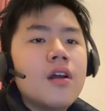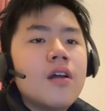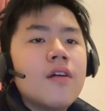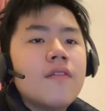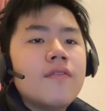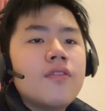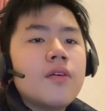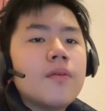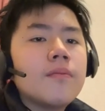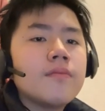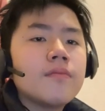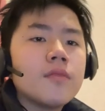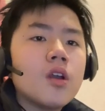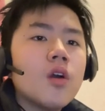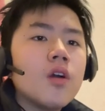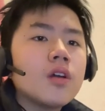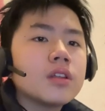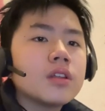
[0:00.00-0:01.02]
From
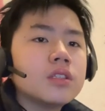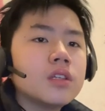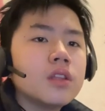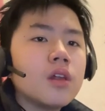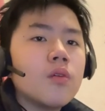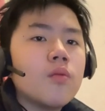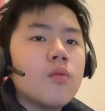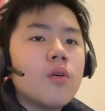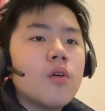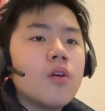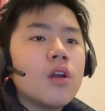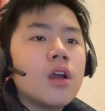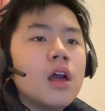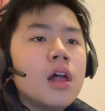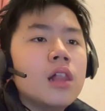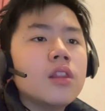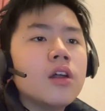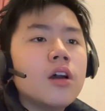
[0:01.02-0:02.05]
going to the war,
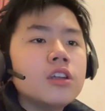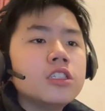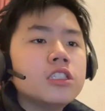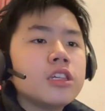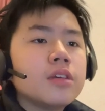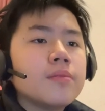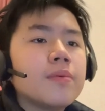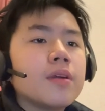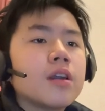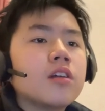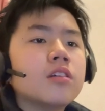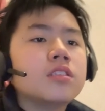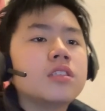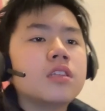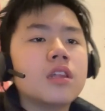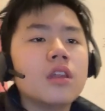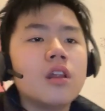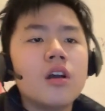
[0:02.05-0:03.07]
largely because
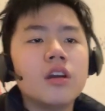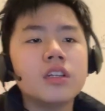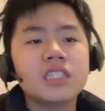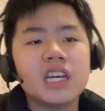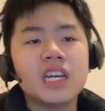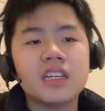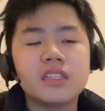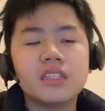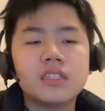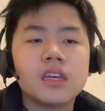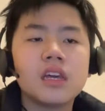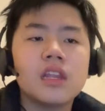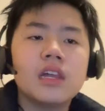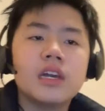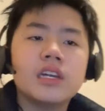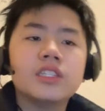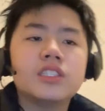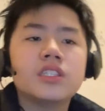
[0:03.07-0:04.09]
of the large
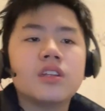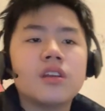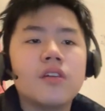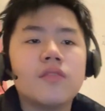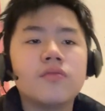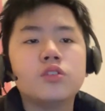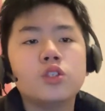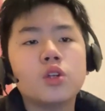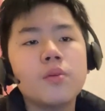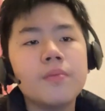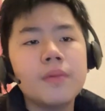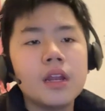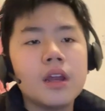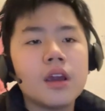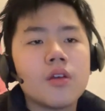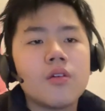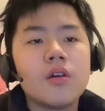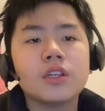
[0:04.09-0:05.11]
escalation of German
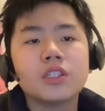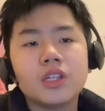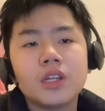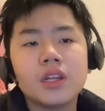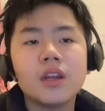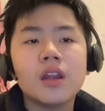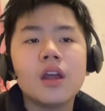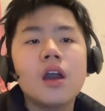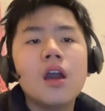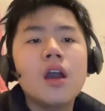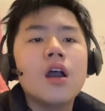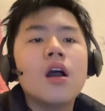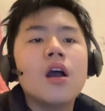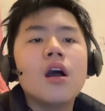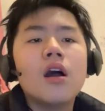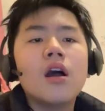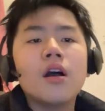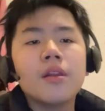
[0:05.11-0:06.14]
aggression.
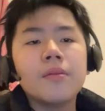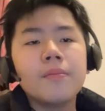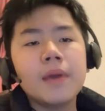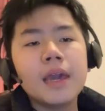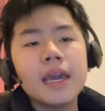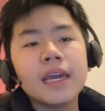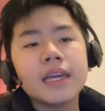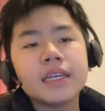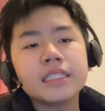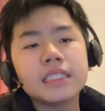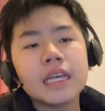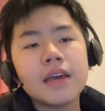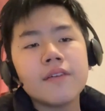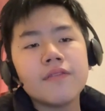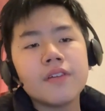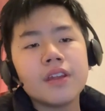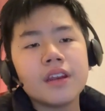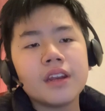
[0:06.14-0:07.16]
On May
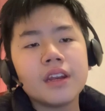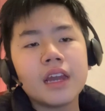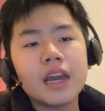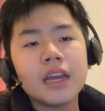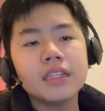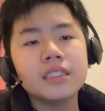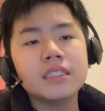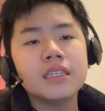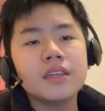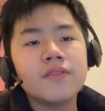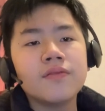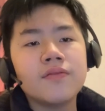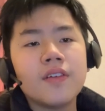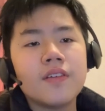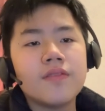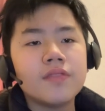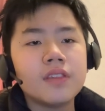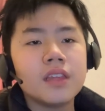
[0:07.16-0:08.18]
7,
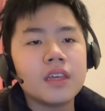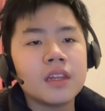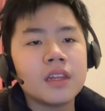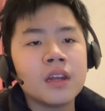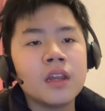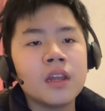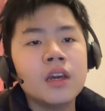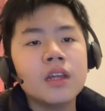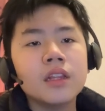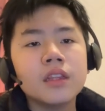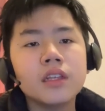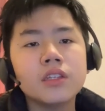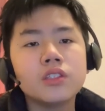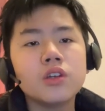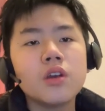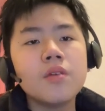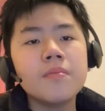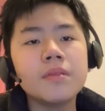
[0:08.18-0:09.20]
1915, the
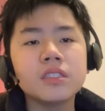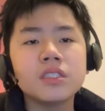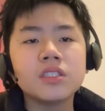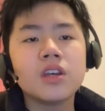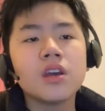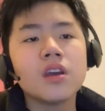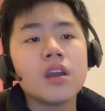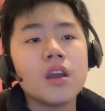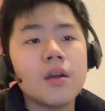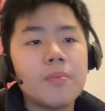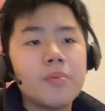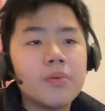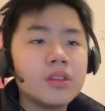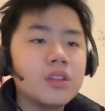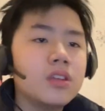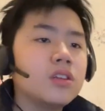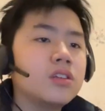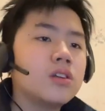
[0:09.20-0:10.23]
Germans sunk a
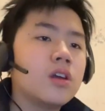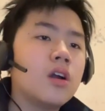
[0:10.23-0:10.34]
British